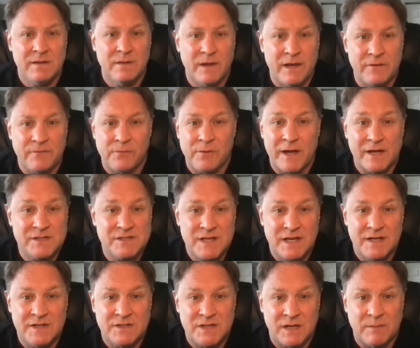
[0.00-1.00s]
Like Fleck said,
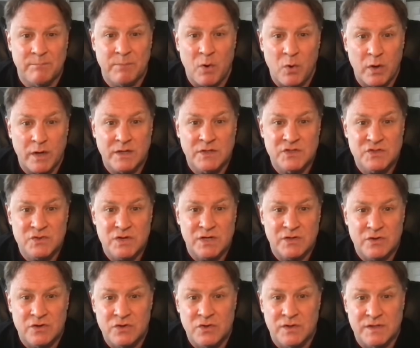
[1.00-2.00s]
it's like a boa
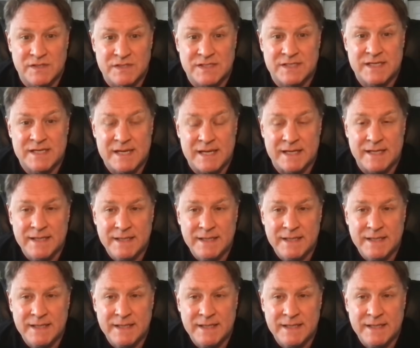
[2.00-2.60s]
constrictor, and you can see it.